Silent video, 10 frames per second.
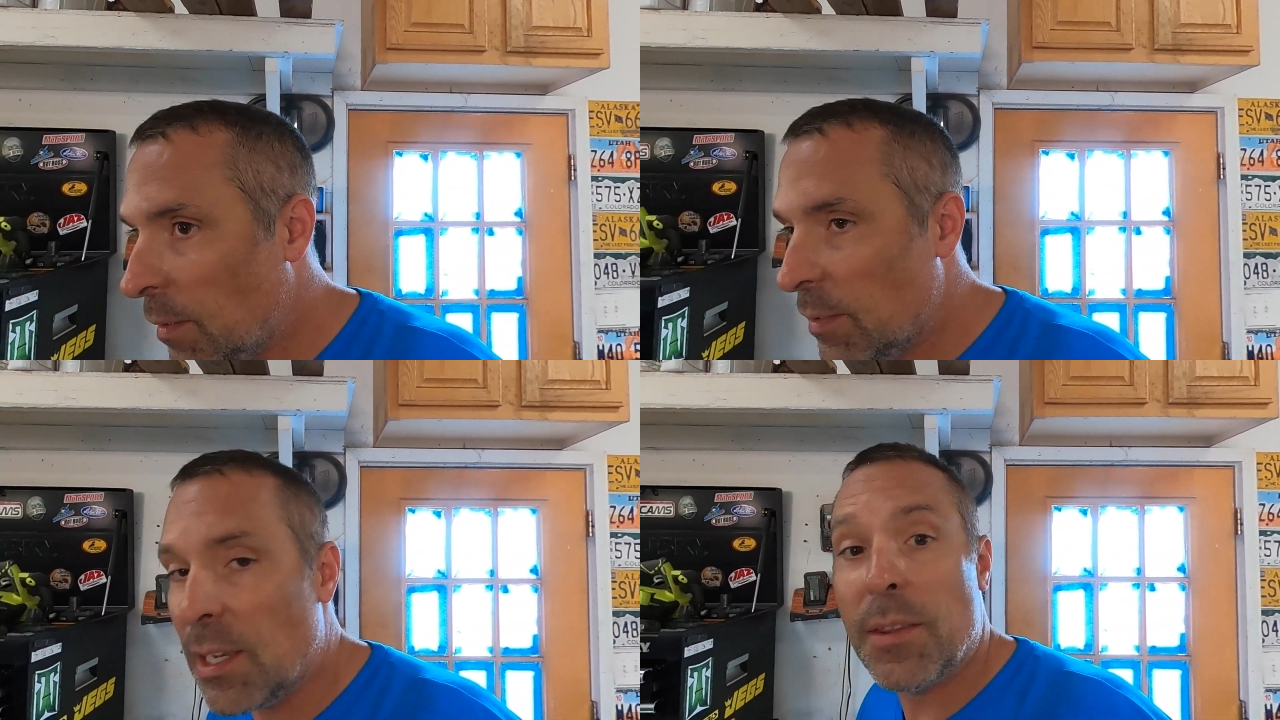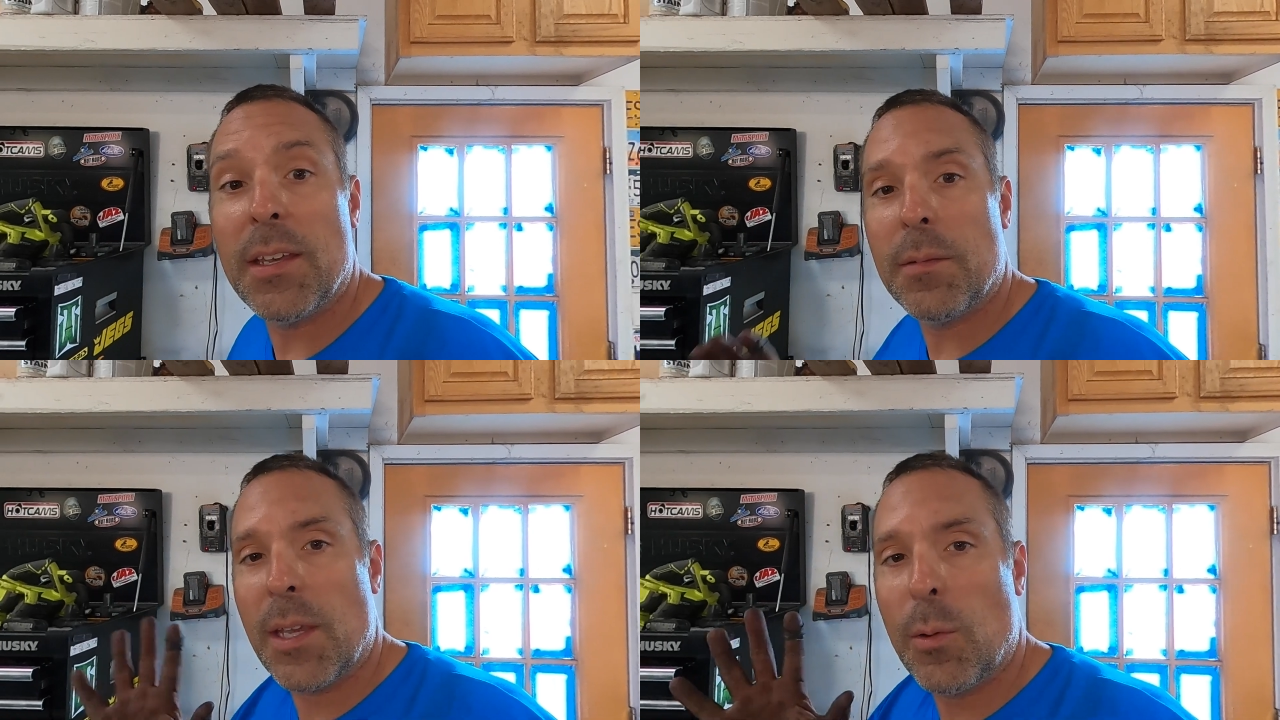Now
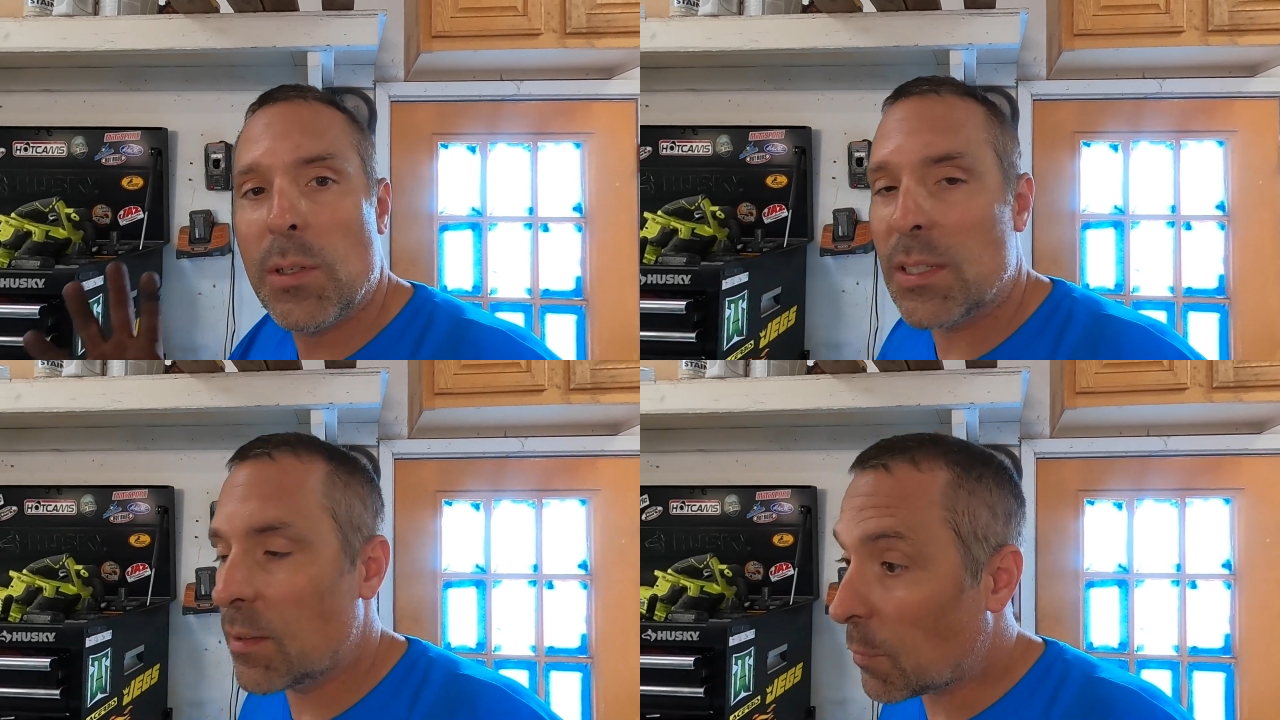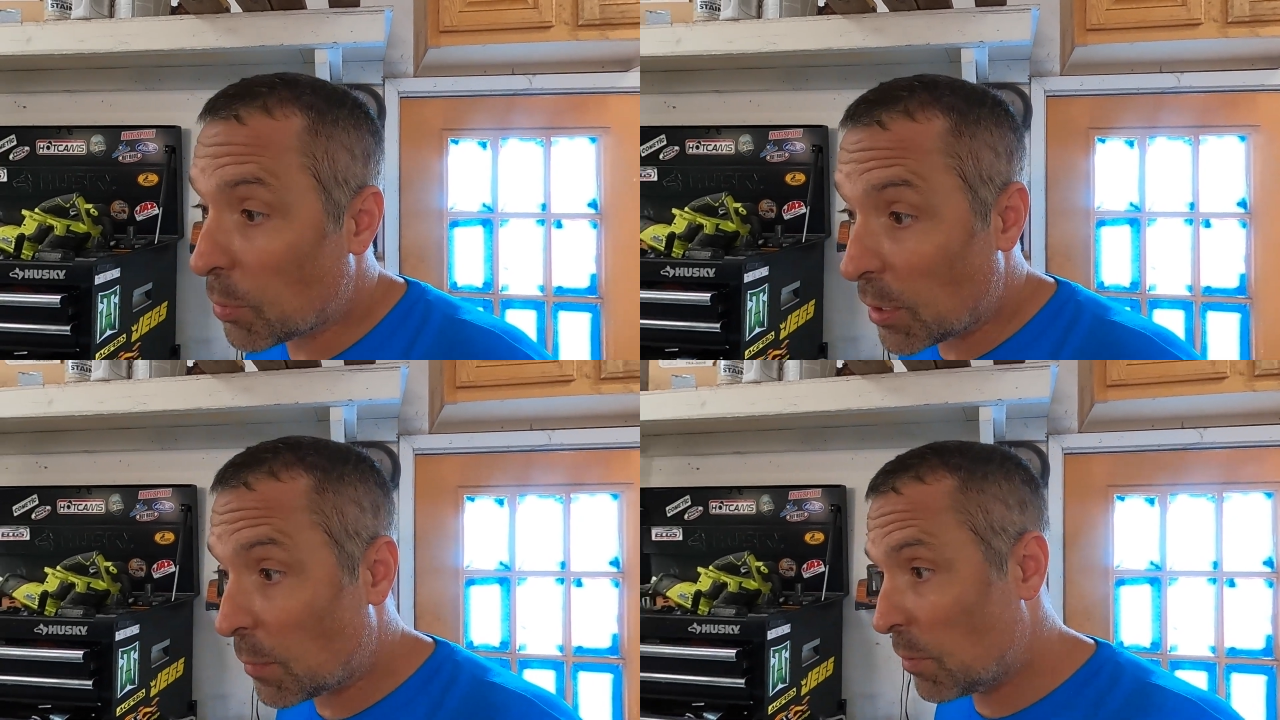that wasn't the
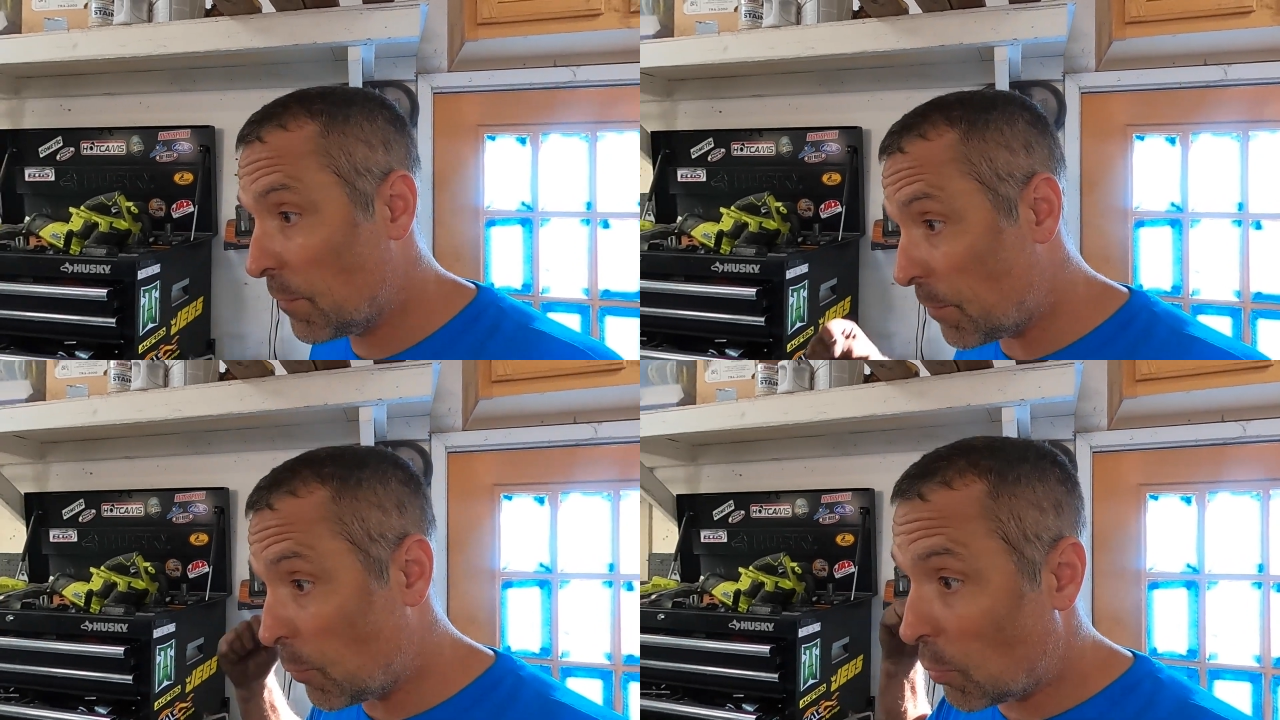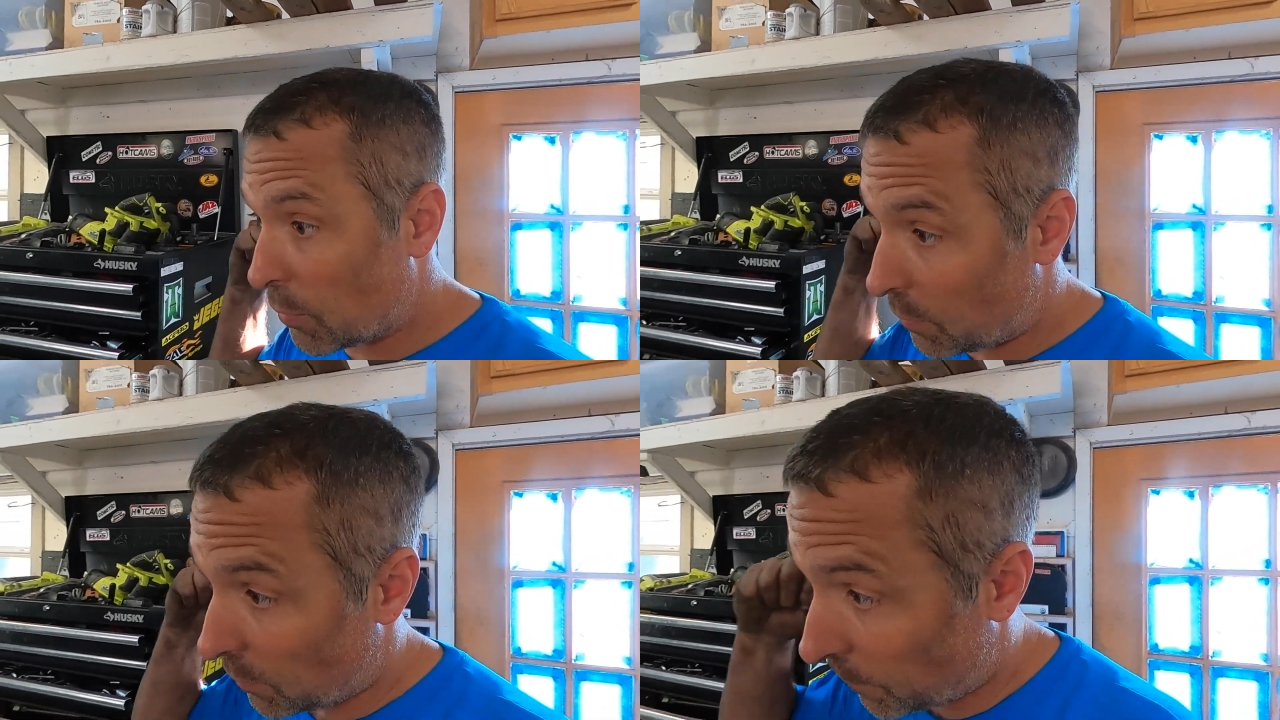problem
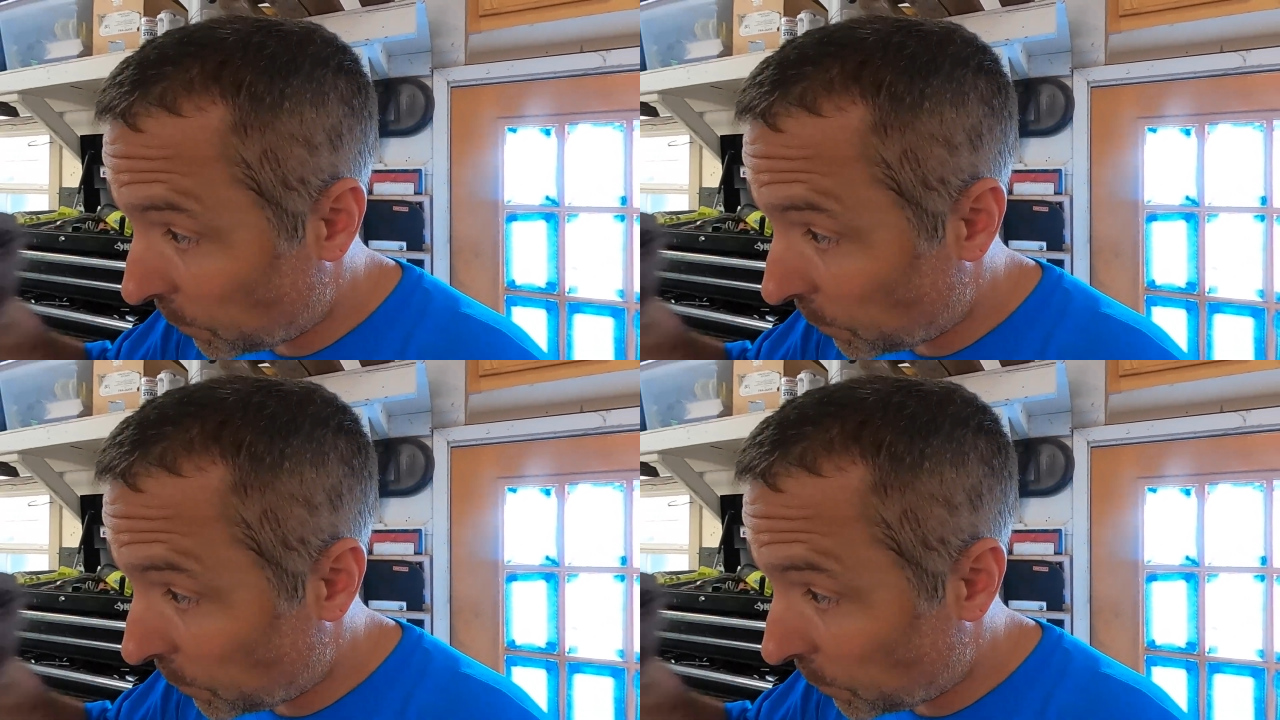for the